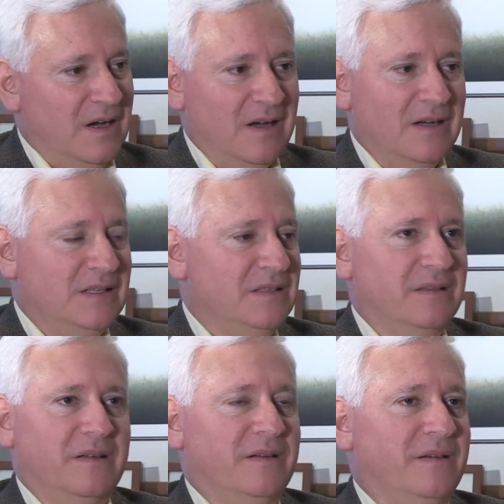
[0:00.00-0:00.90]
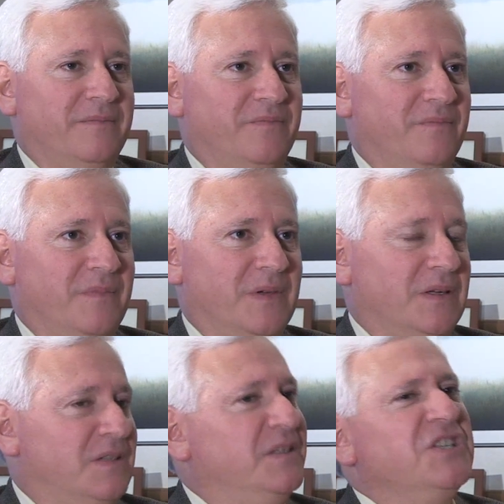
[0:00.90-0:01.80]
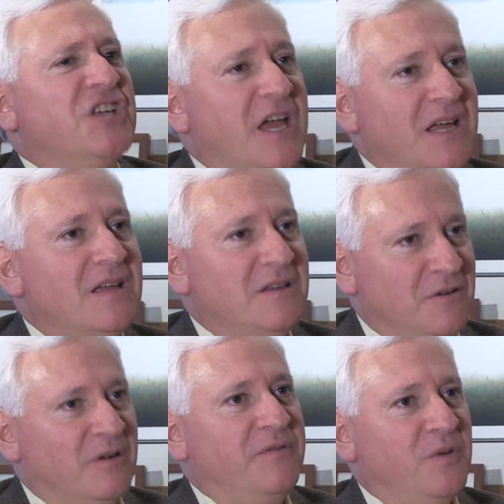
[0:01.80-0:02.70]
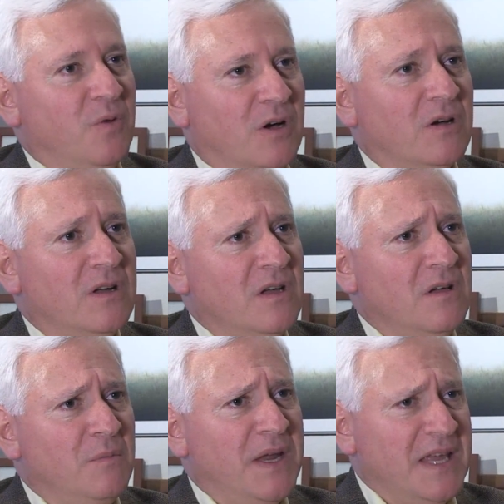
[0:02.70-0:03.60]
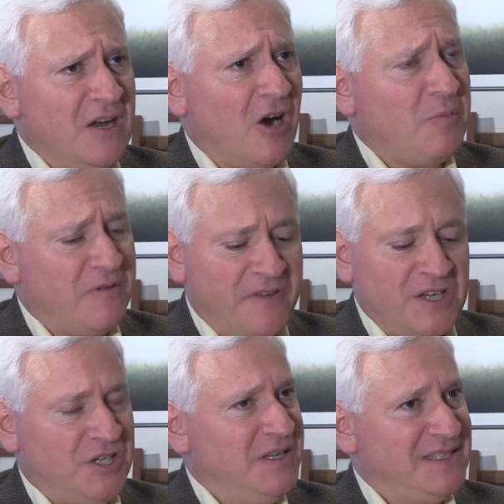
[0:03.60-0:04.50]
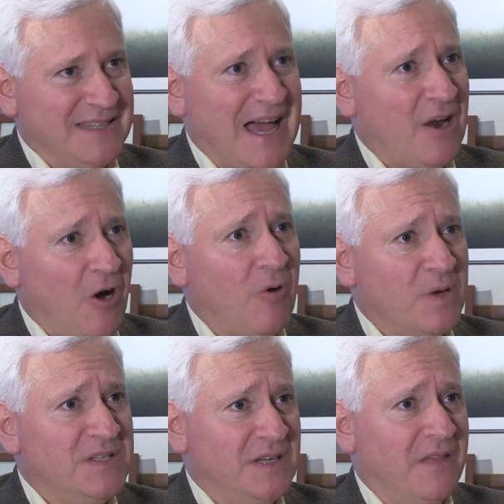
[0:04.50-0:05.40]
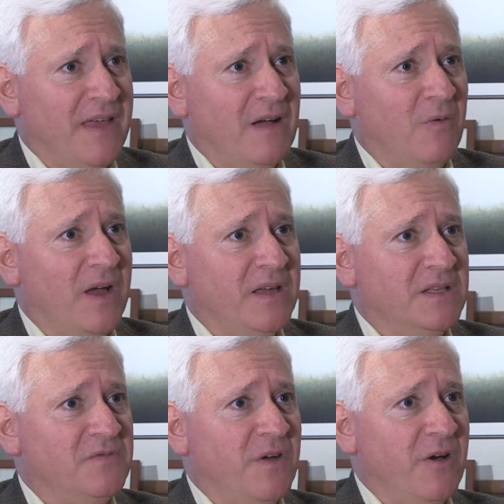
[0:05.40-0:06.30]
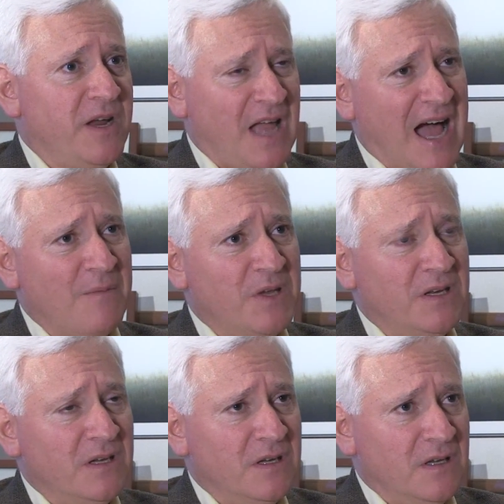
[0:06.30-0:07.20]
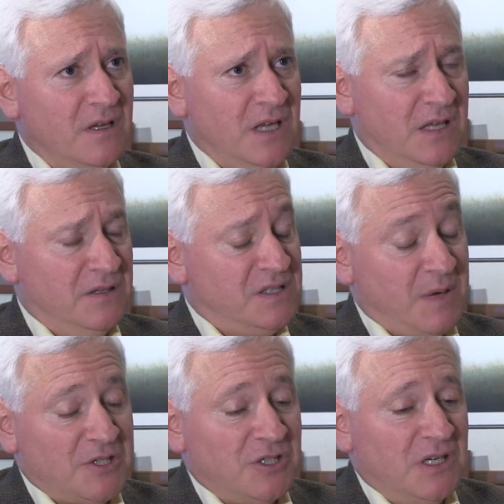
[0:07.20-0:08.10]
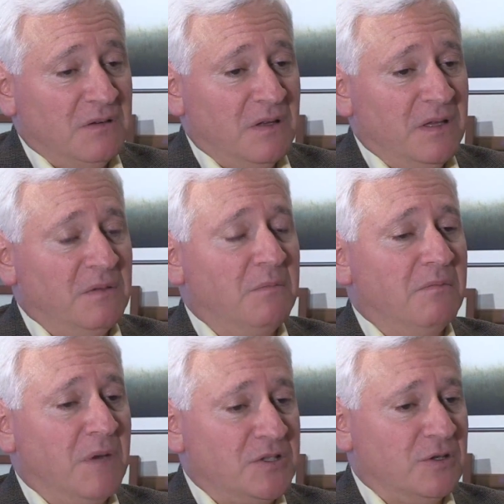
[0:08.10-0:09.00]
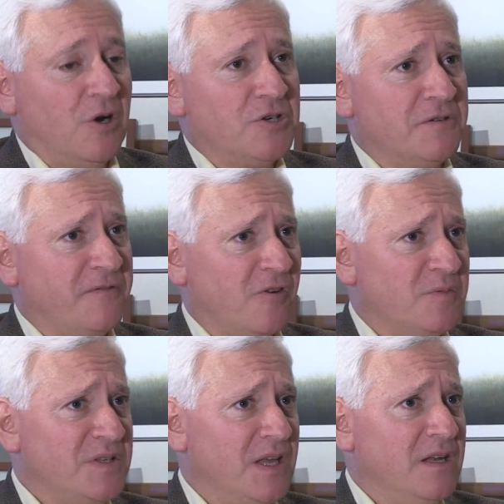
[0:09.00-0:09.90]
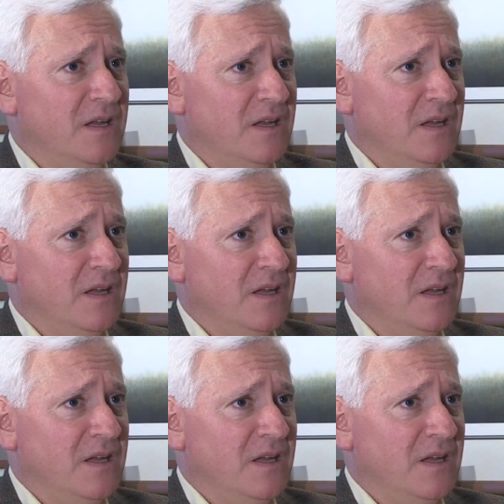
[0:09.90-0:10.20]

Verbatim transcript: uh, uh, cliche, you know, if you will, but in our profession, it's not always done that way. It's very common, in especially in, in the much larger firms, that